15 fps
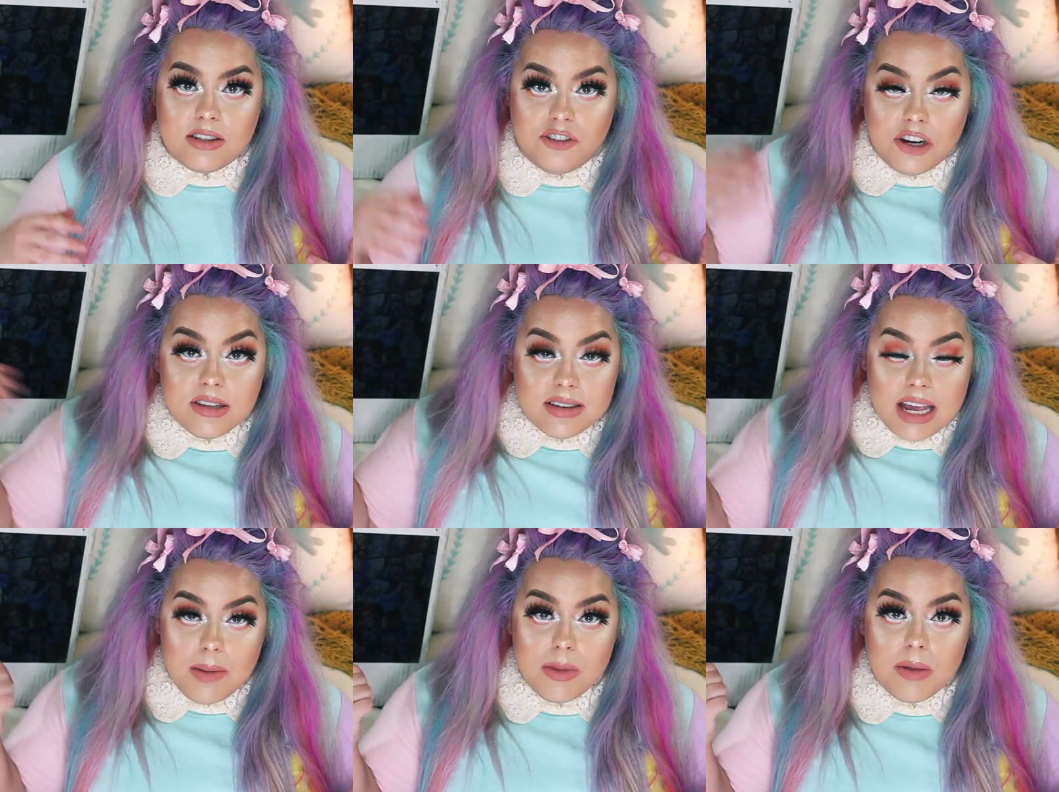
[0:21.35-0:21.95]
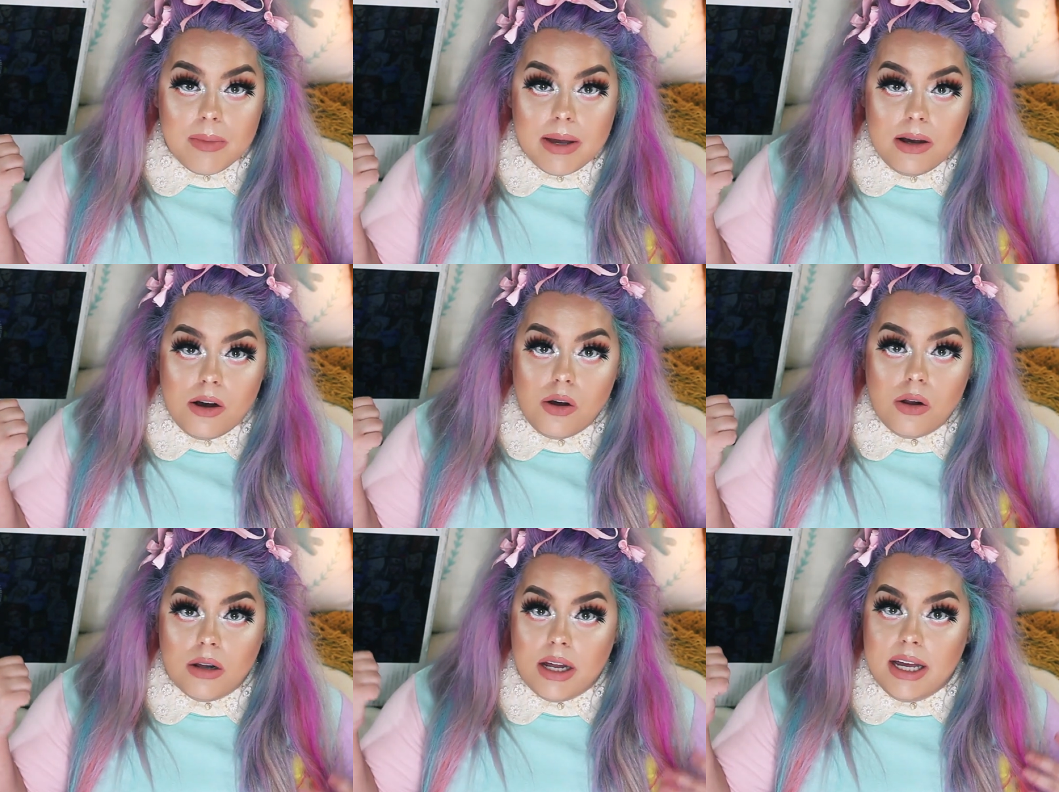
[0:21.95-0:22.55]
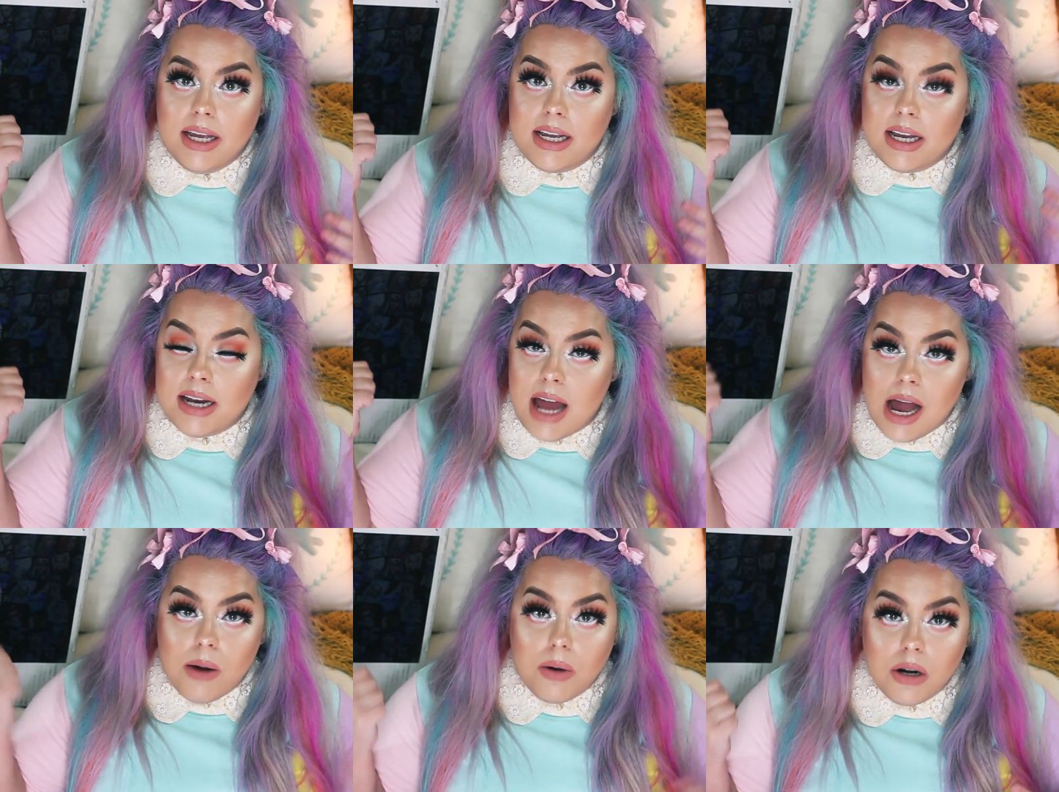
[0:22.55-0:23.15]
just came in the mail like an
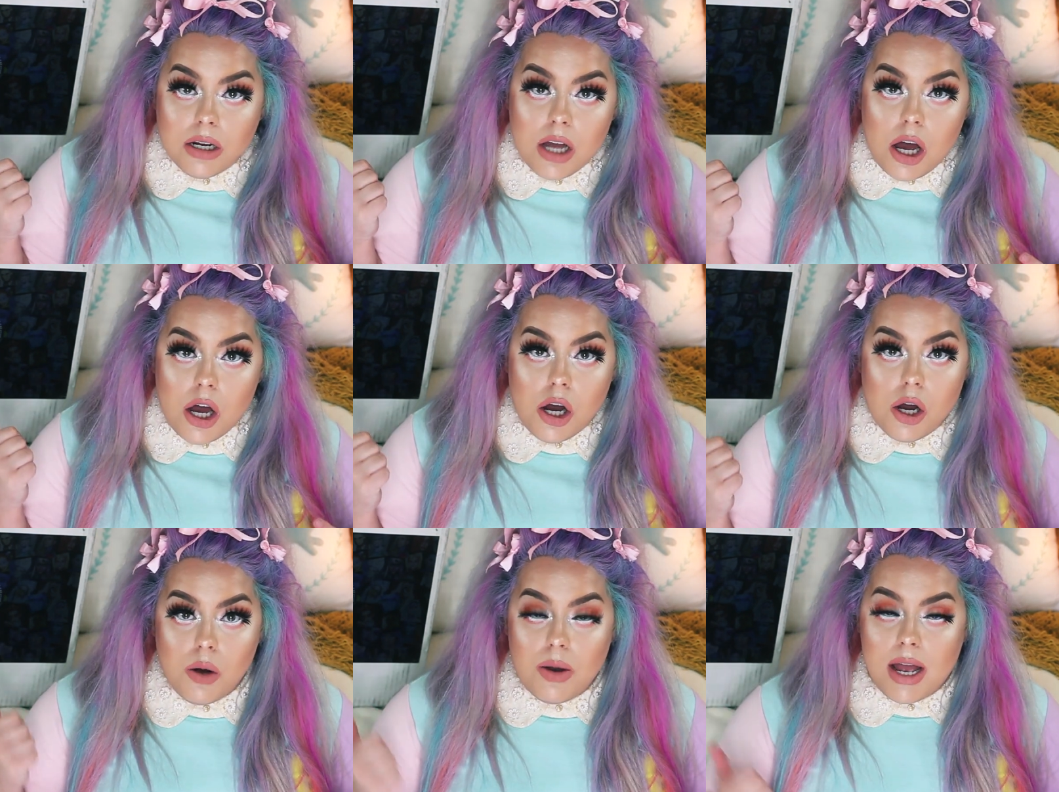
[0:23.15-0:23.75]
hour ago,